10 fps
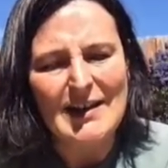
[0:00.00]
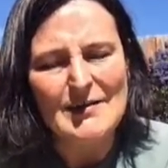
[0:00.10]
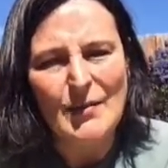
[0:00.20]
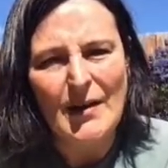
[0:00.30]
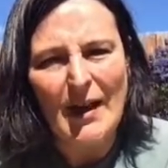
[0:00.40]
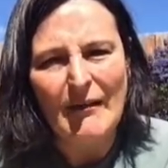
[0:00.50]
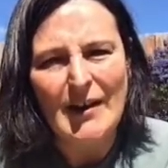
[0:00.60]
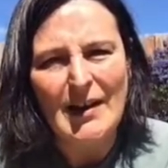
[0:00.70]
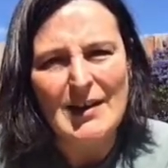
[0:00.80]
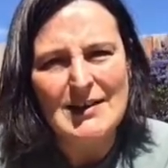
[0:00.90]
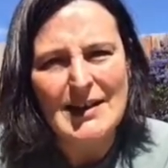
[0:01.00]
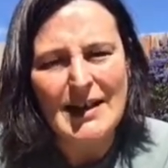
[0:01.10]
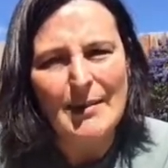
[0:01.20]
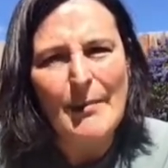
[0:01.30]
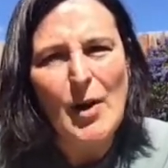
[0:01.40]
it's worth
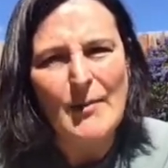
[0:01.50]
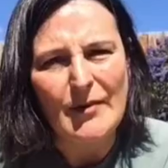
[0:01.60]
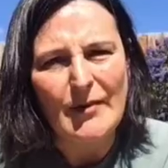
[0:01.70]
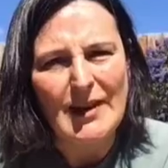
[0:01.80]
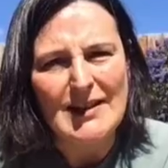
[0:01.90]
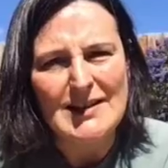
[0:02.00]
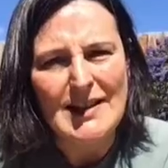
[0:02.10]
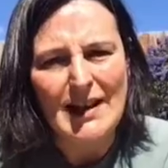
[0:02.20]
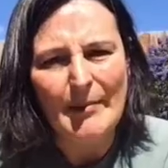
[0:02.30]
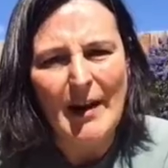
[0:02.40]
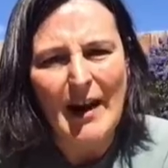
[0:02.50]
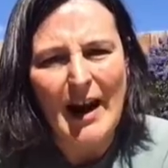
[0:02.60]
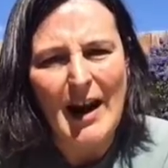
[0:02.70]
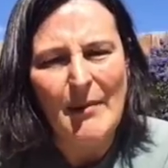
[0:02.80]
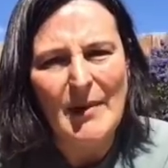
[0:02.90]
taking a moment, really, to think about
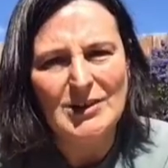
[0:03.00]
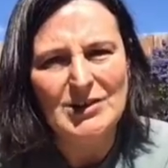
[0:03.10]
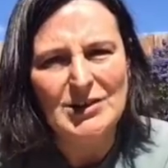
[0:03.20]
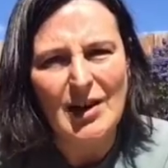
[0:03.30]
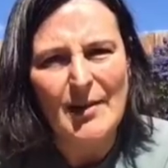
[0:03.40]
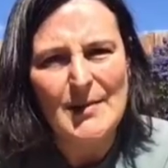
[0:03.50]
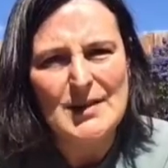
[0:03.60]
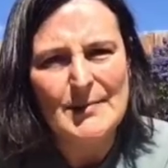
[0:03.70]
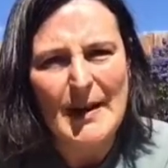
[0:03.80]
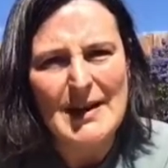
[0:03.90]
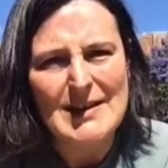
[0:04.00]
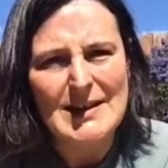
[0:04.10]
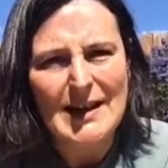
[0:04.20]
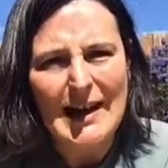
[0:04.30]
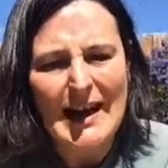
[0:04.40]
how much time you spend
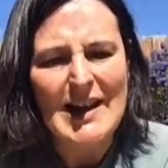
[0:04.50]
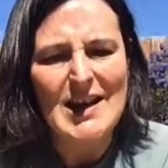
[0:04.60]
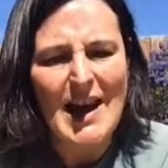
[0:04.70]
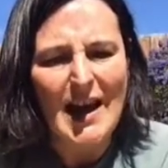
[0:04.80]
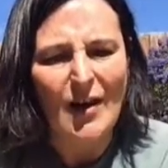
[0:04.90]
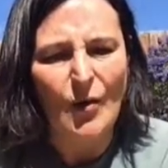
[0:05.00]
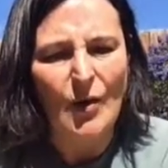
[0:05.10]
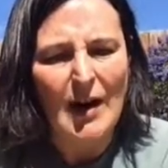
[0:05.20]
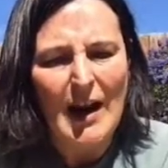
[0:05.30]
in now.